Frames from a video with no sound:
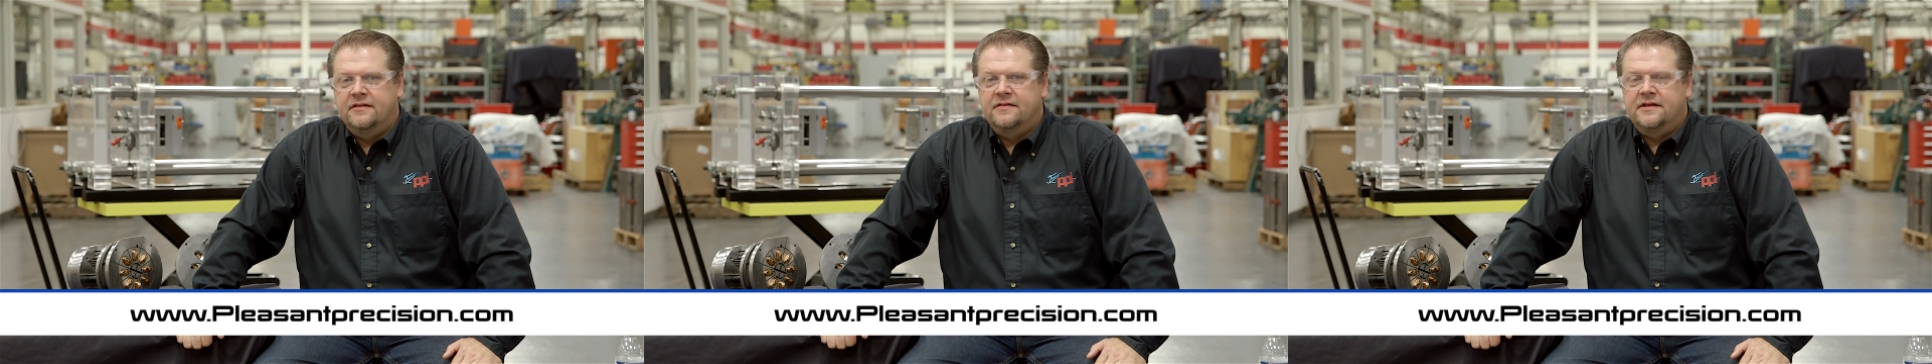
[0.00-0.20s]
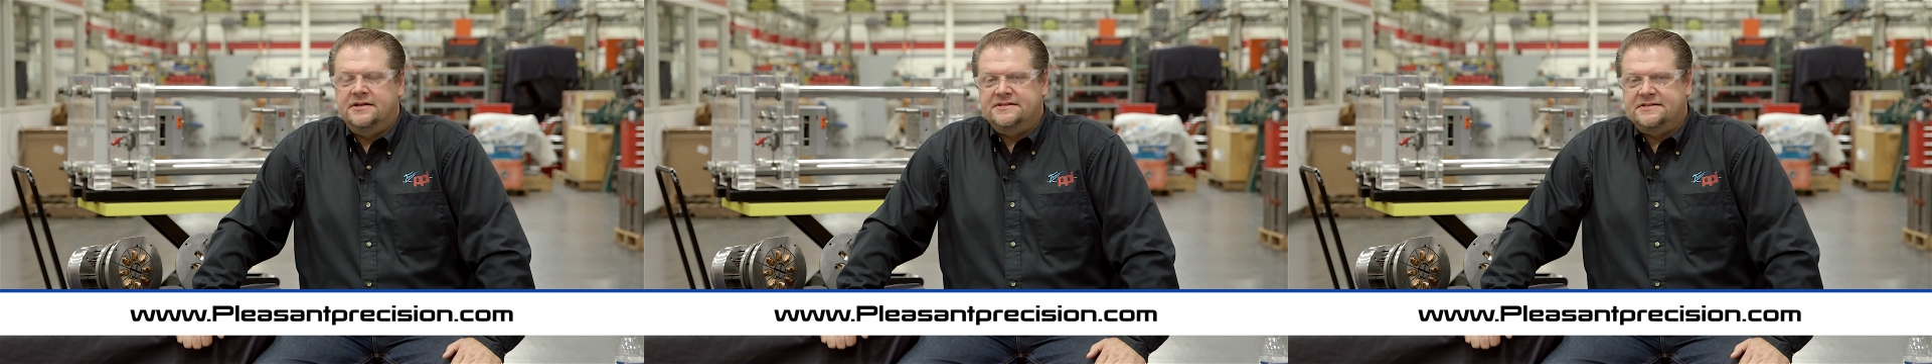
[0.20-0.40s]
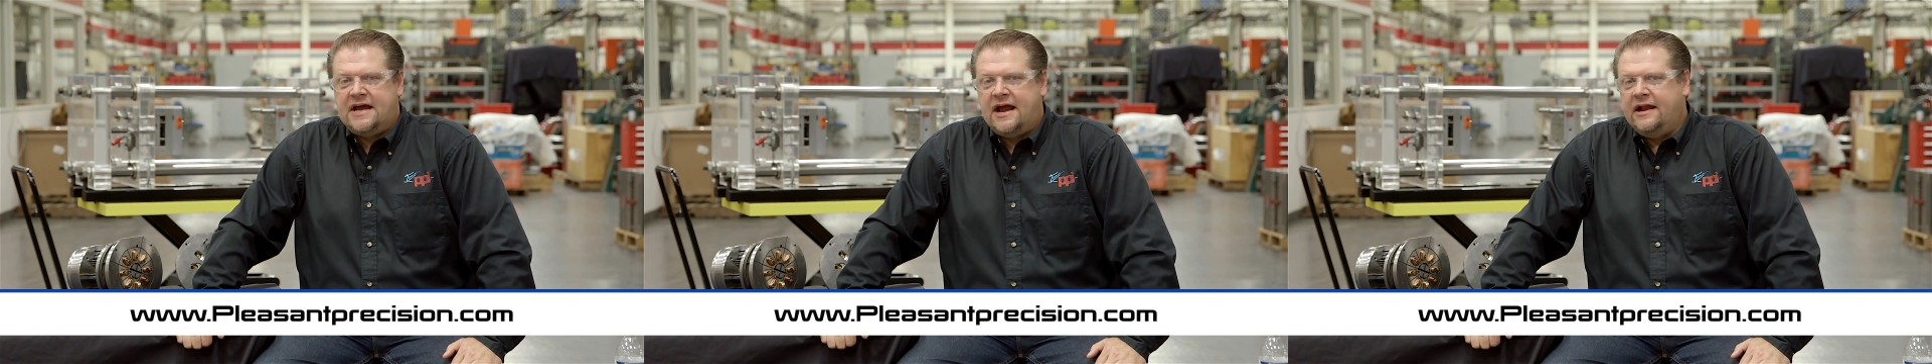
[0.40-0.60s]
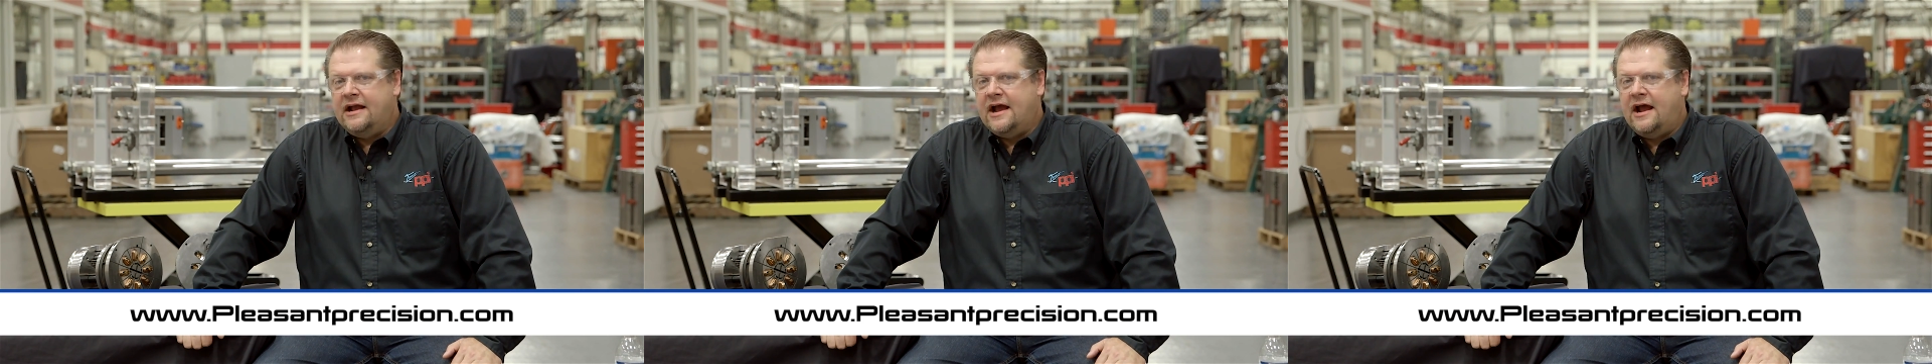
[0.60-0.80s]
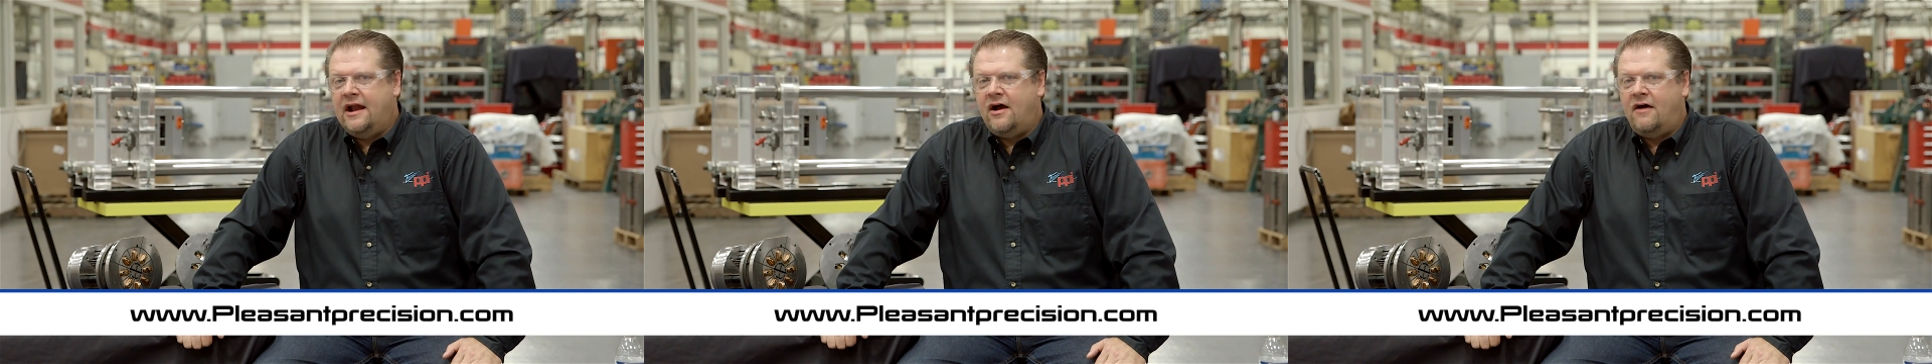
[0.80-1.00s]
The design
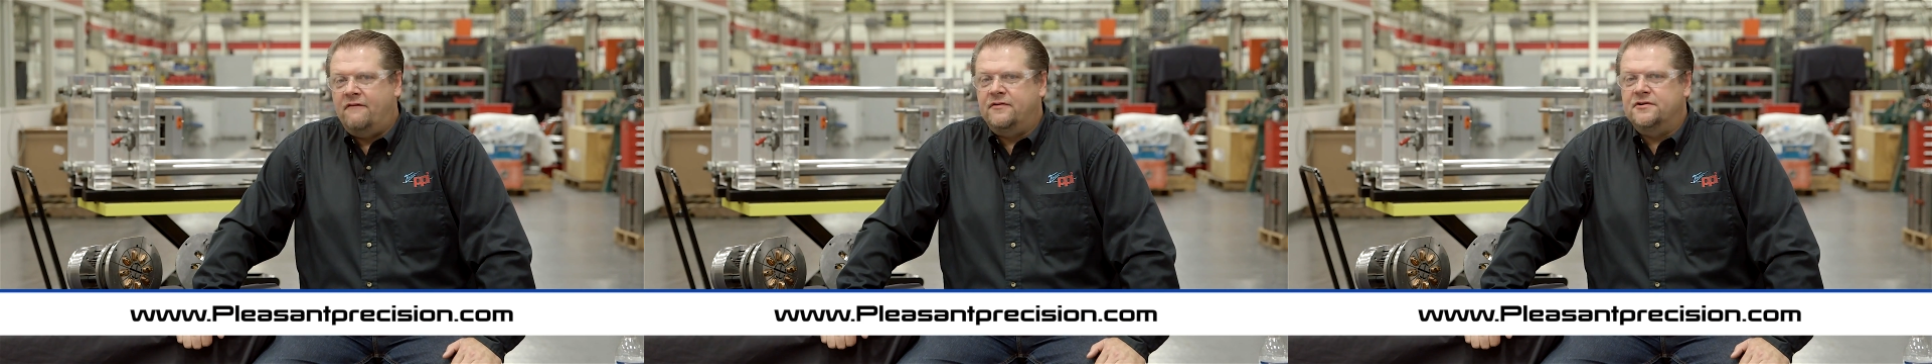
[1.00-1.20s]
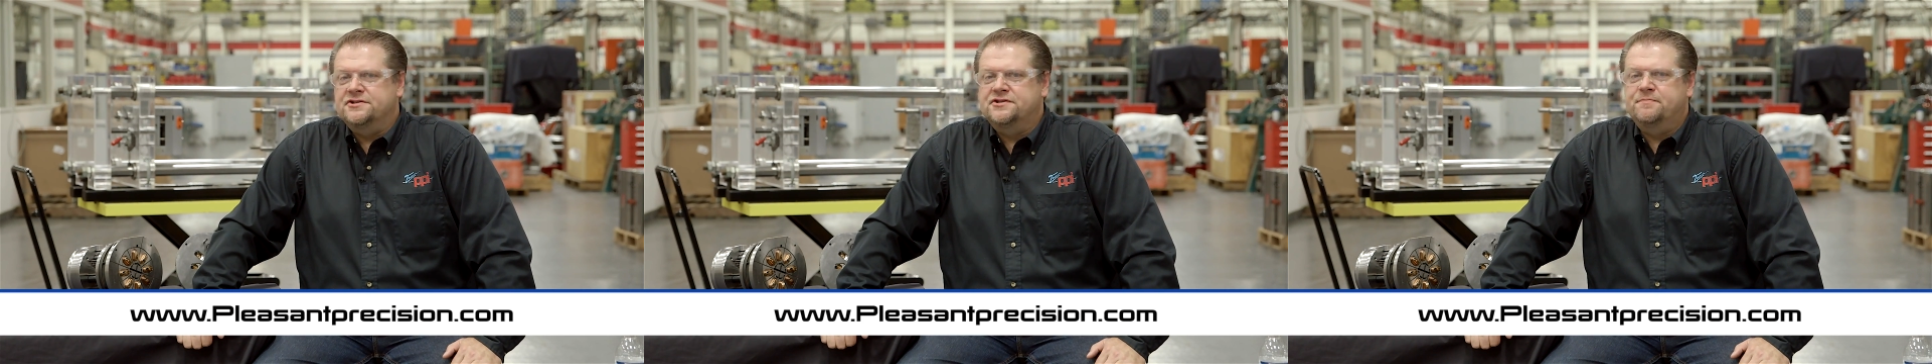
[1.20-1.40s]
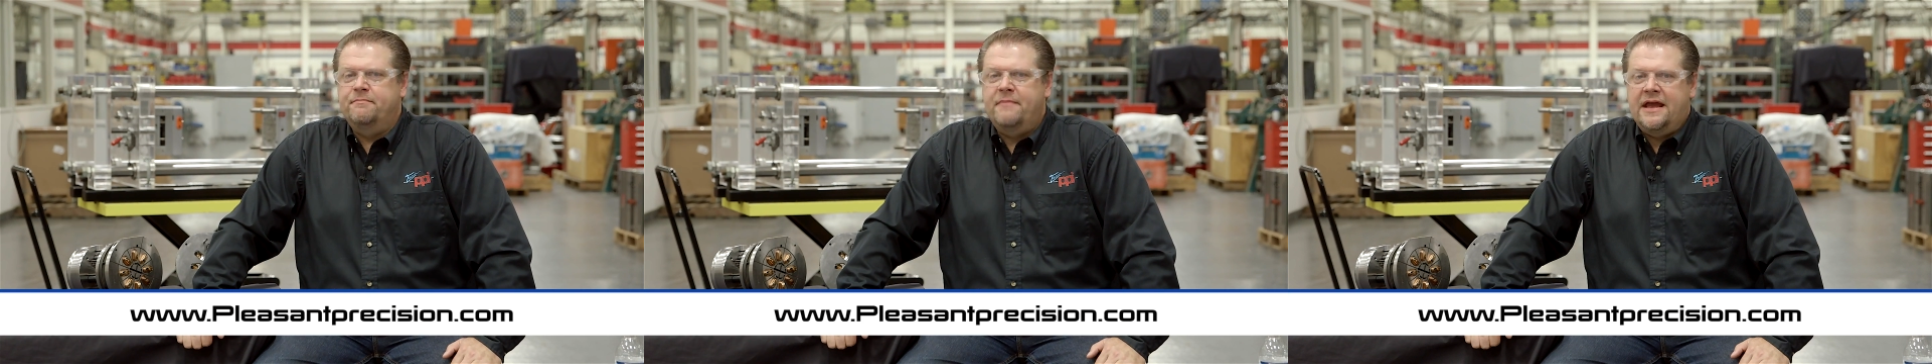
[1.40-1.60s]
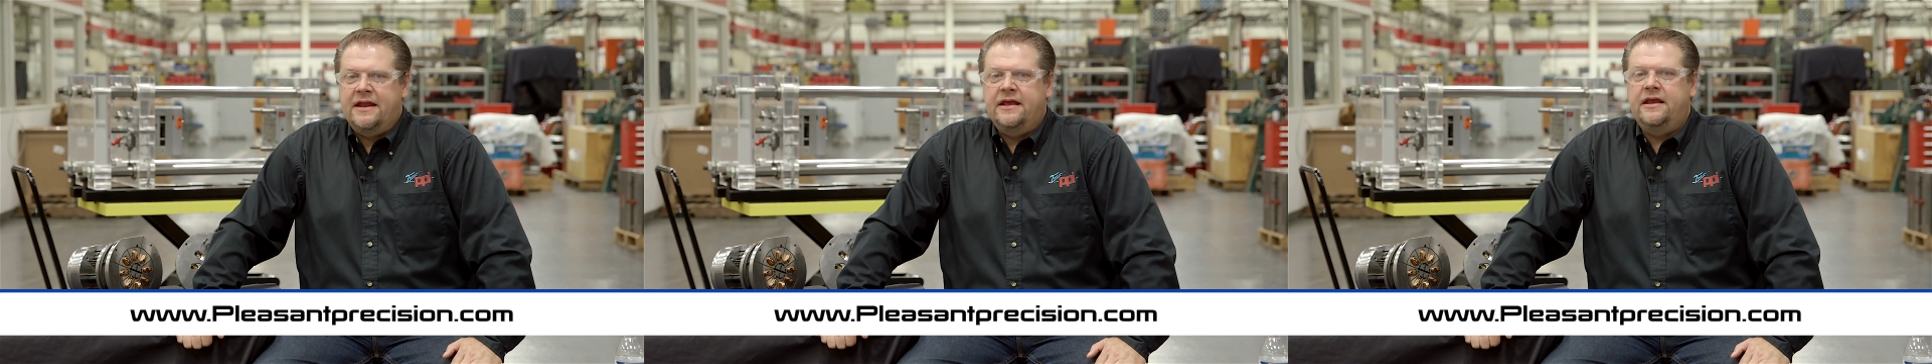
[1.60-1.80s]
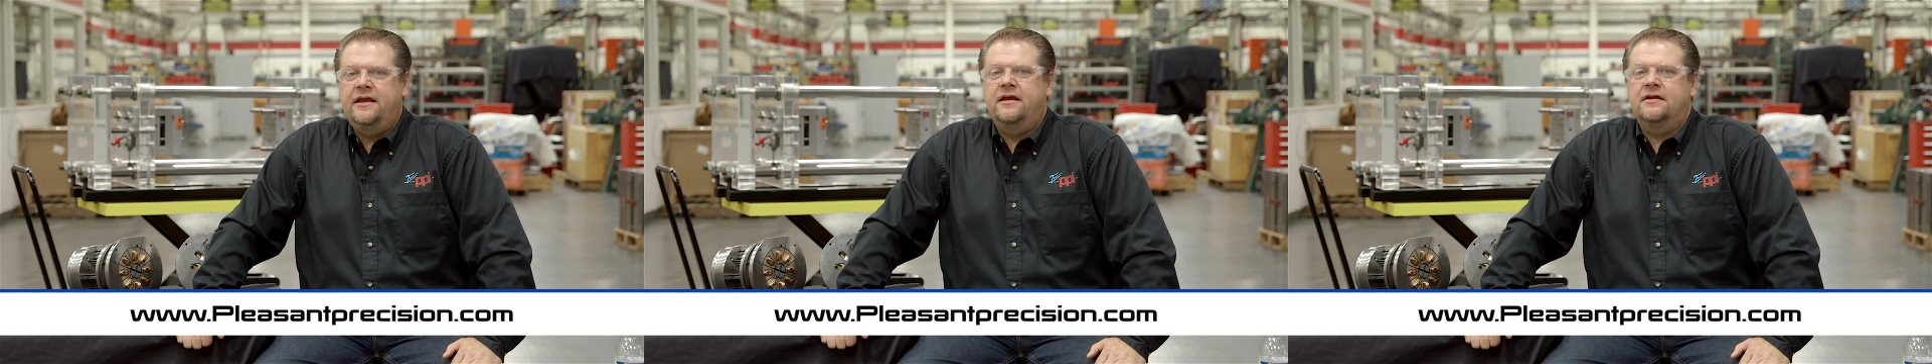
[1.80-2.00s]
guide offers
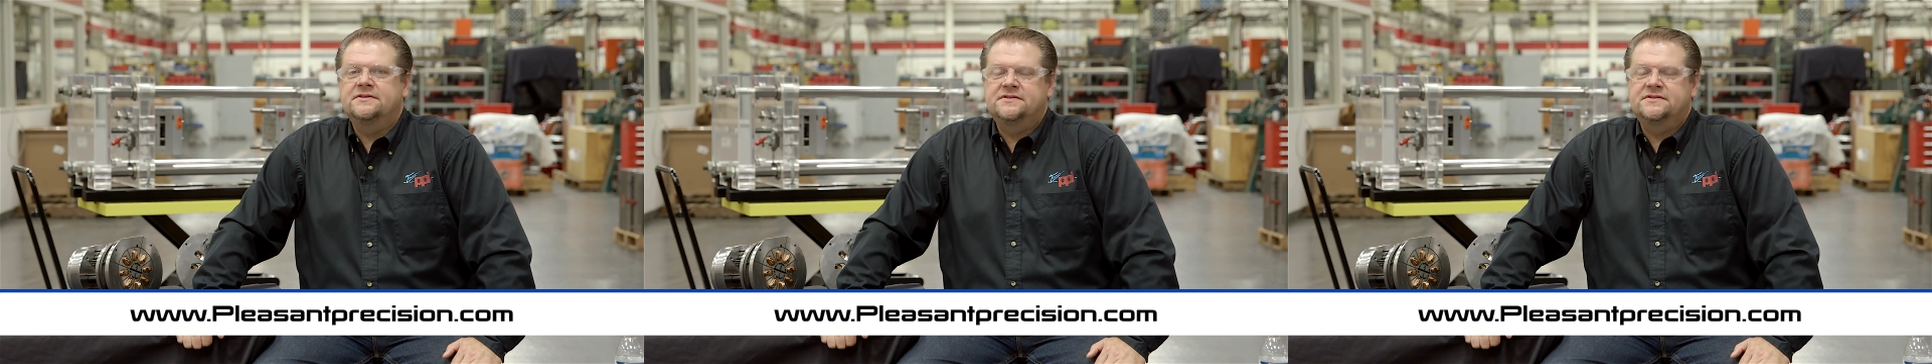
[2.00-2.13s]
many